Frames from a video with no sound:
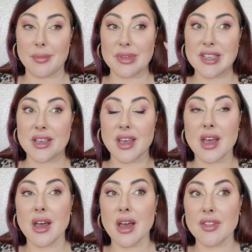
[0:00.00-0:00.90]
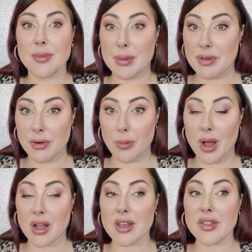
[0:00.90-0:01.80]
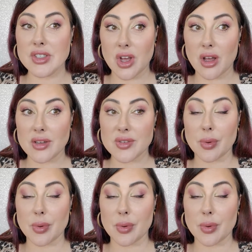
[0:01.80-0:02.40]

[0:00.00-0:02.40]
I'm going to take the baby for a walk and the dogs.